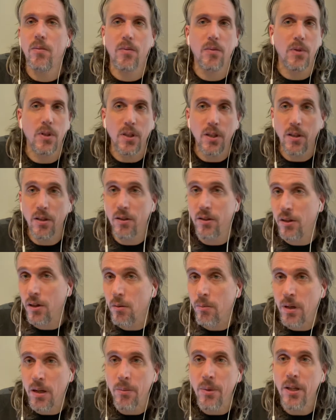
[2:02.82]
he still
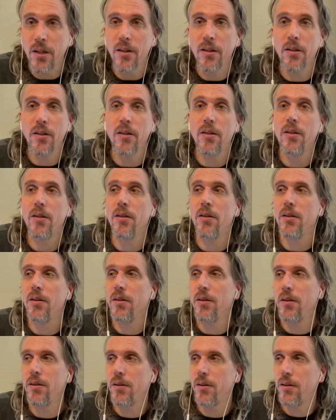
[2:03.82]
may be
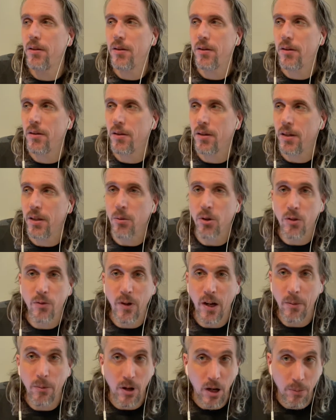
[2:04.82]
the most
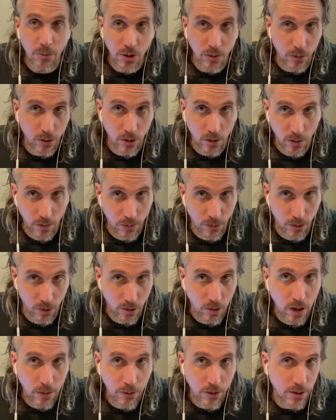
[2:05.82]
viable option for
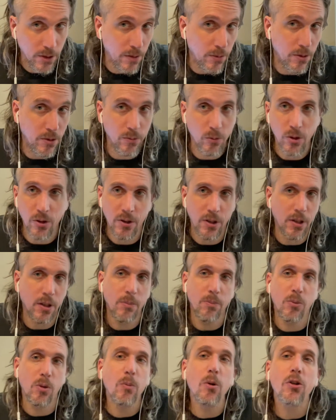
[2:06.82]
Crawford, even with the
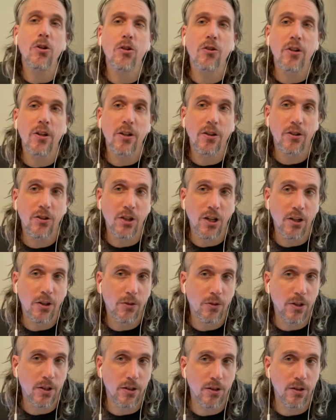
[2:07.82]
promotional change